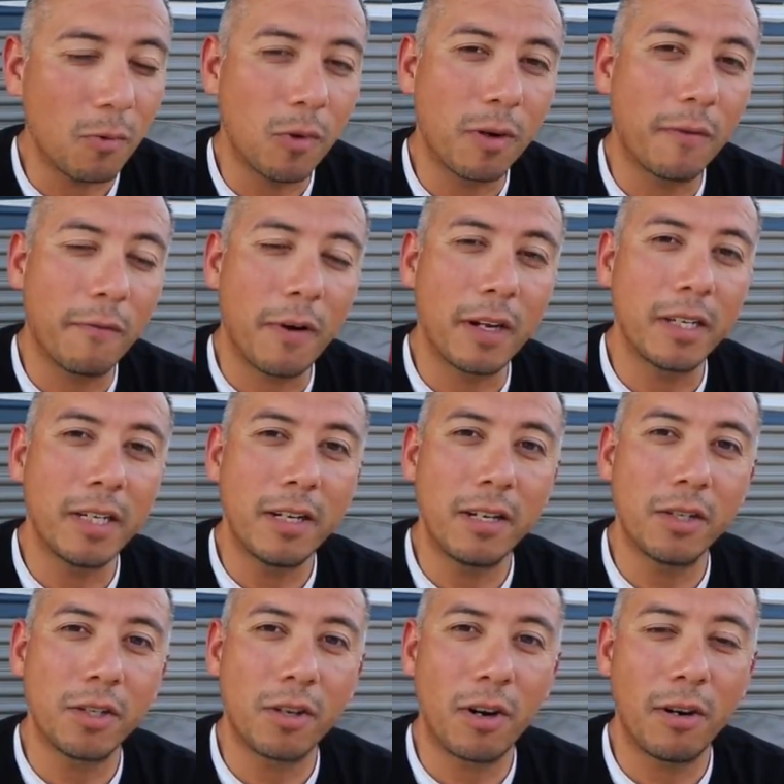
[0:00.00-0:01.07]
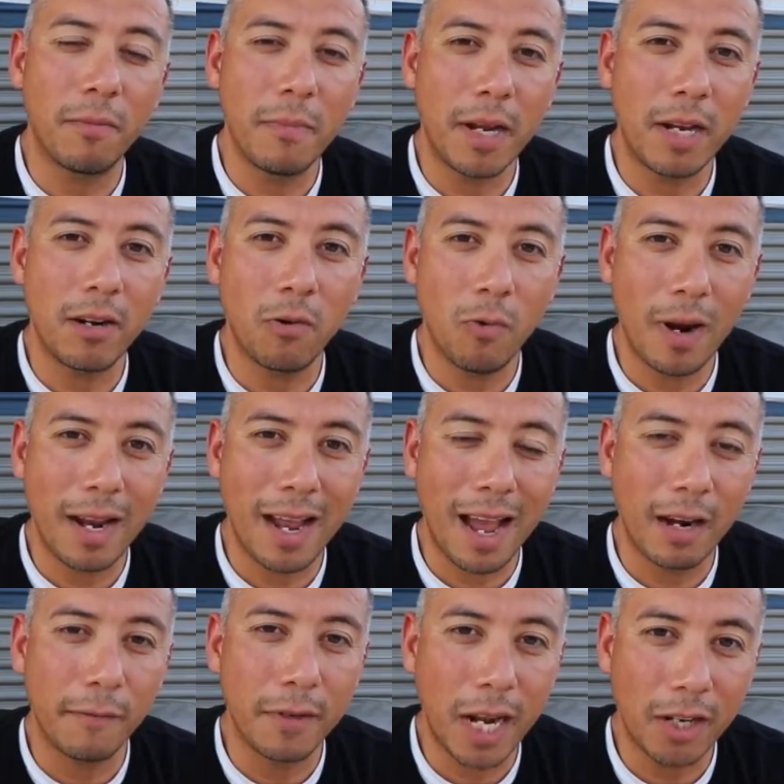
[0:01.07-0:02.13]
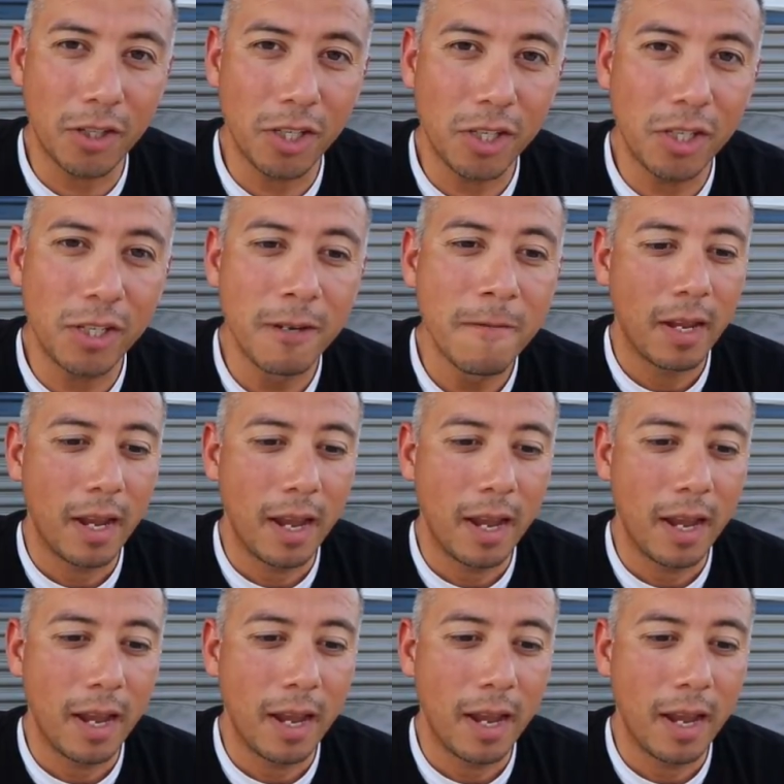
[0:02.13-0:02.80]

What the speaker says: We're finally going to start making our way out of Texas,